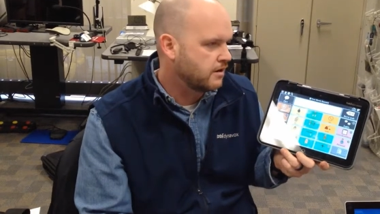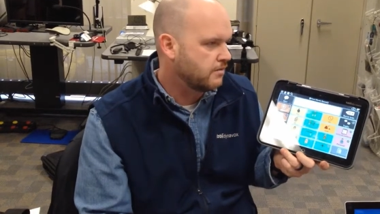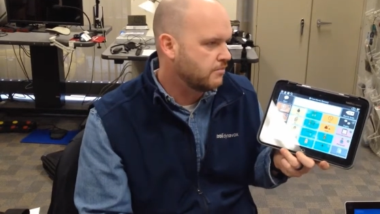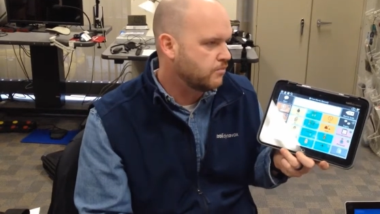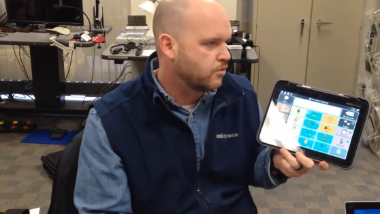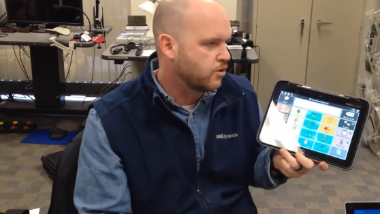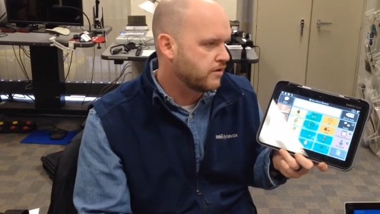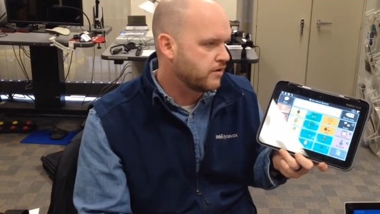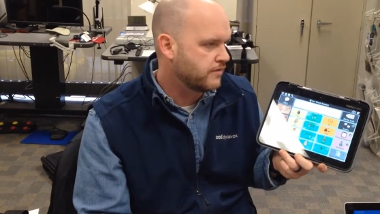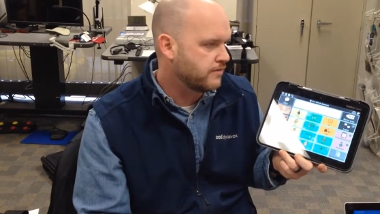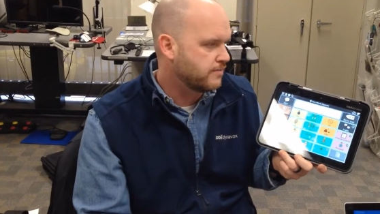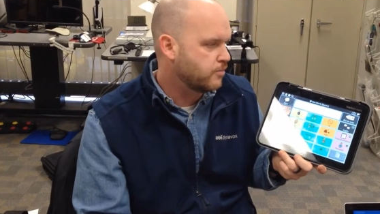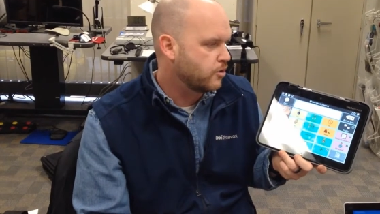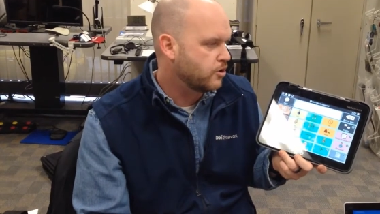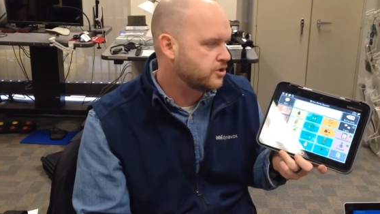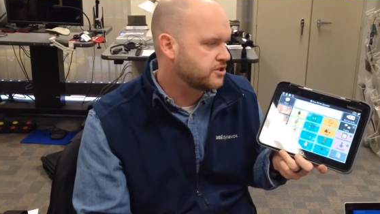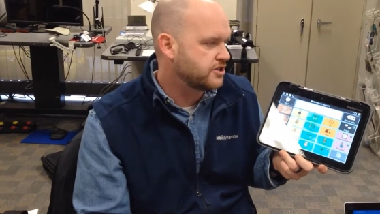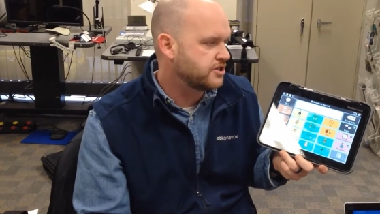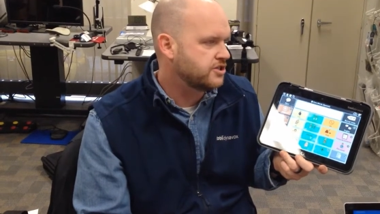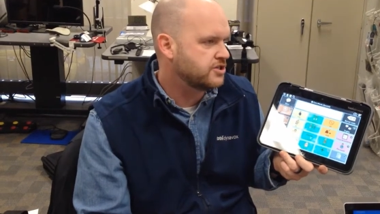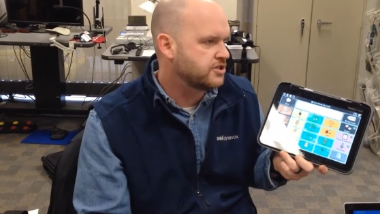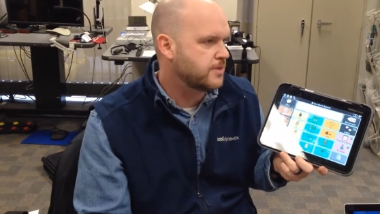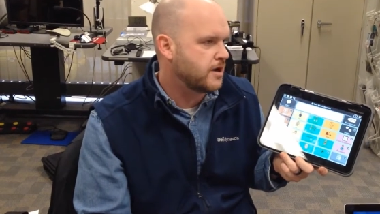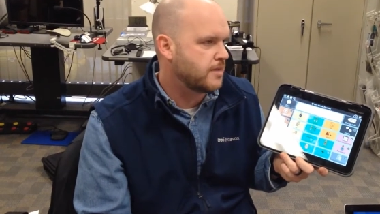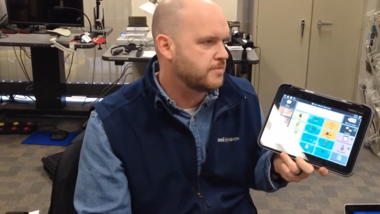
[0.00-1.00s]
more of a
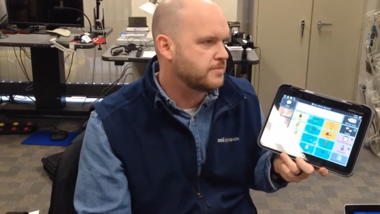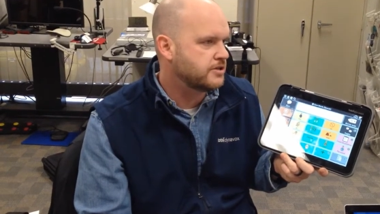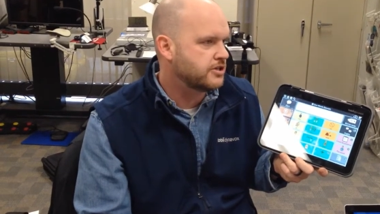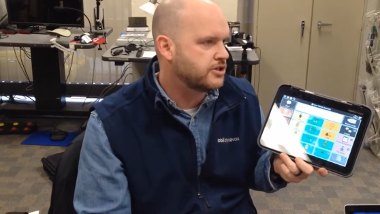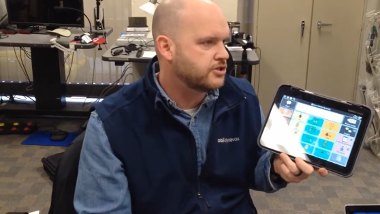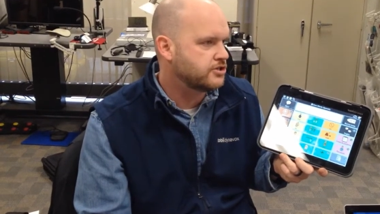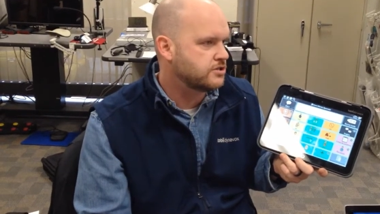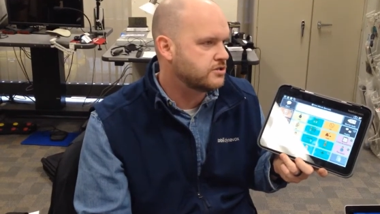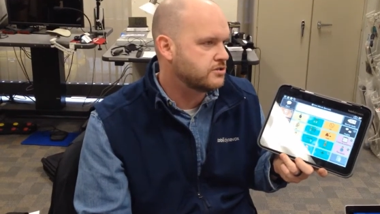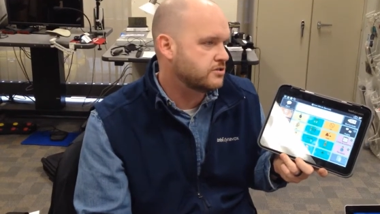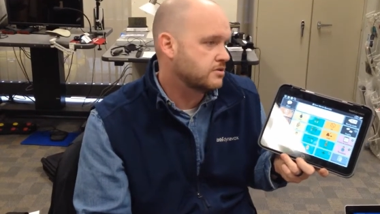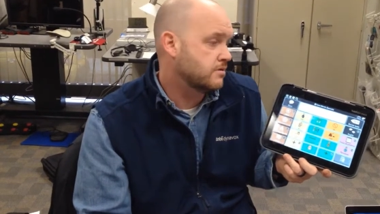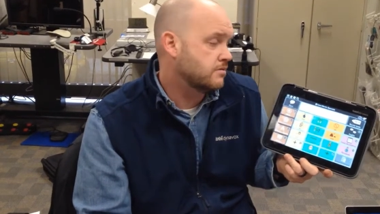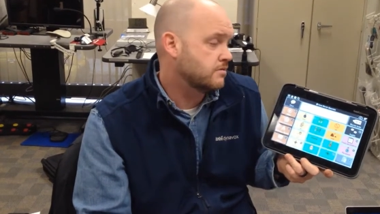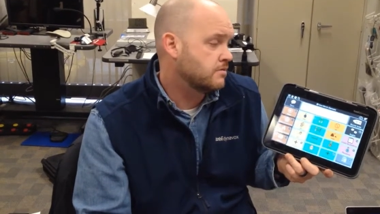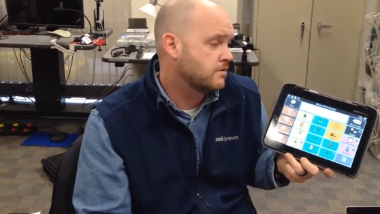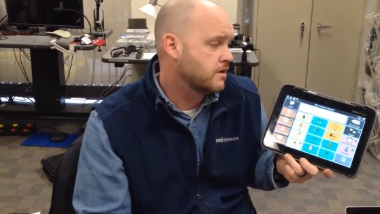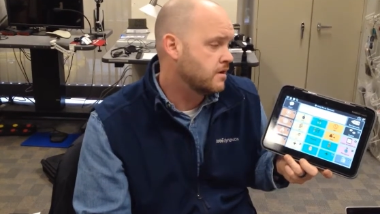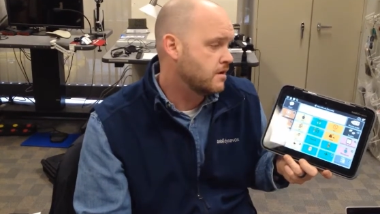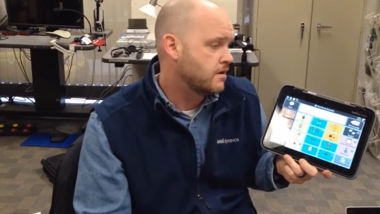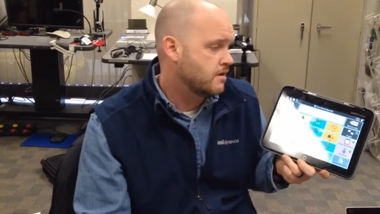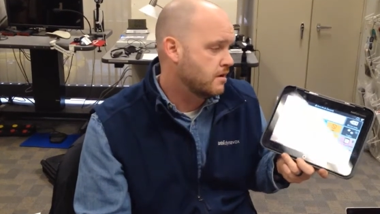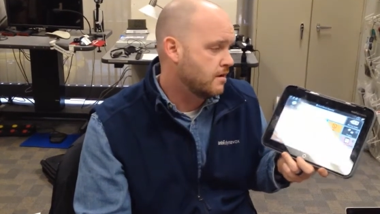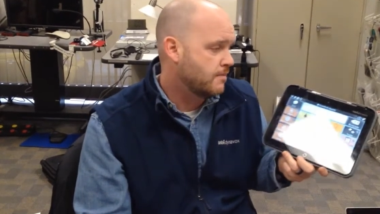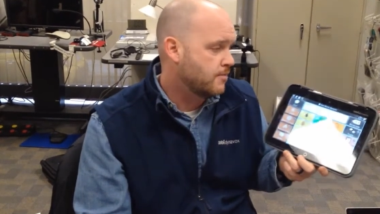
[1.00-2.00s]
Portuguese population, so
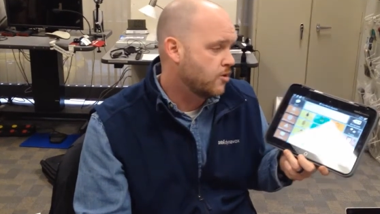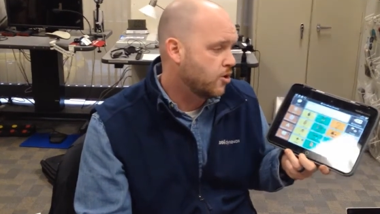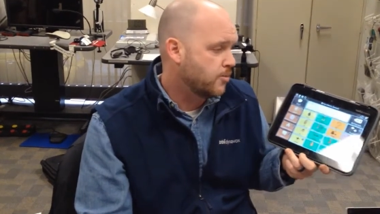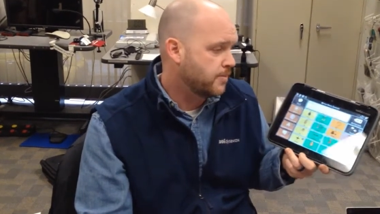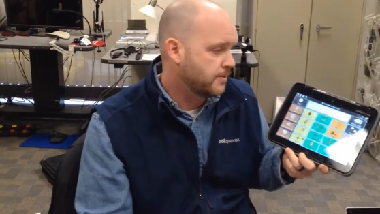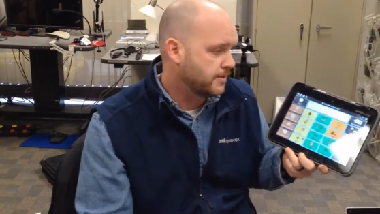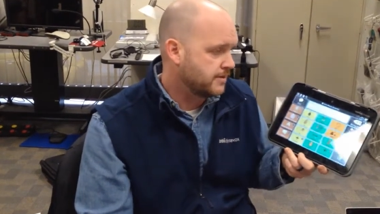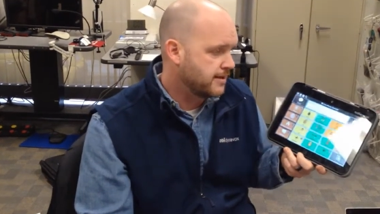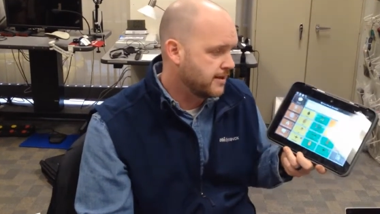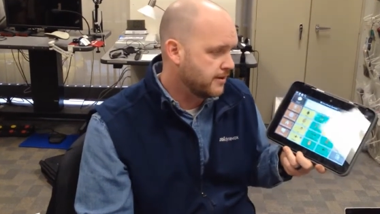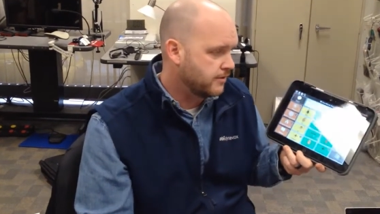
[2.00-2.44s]
I'm hoping